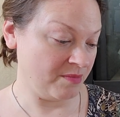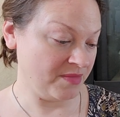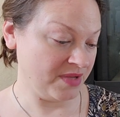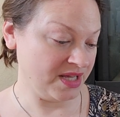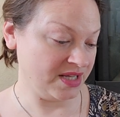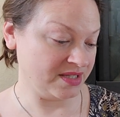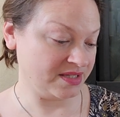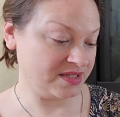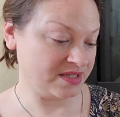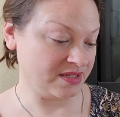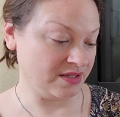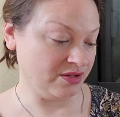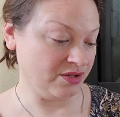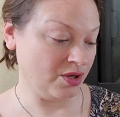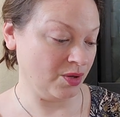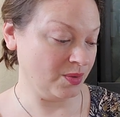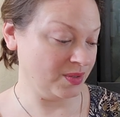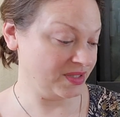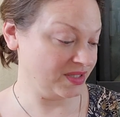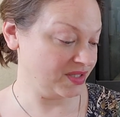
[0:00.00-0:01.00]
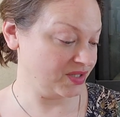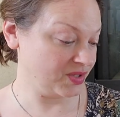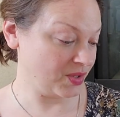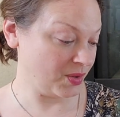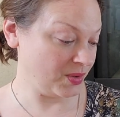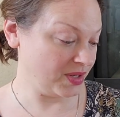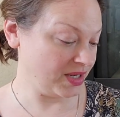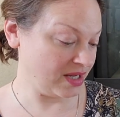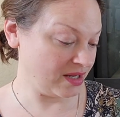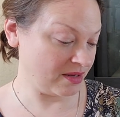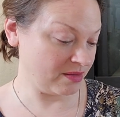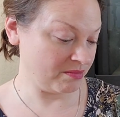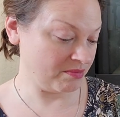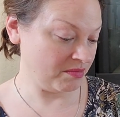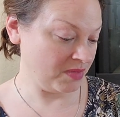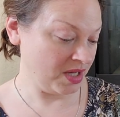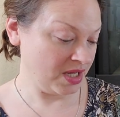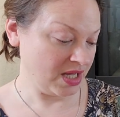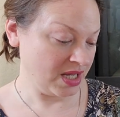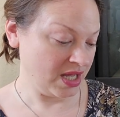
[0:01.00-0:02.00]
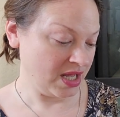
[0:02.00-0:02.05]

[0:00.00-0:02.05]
It's low in sodium.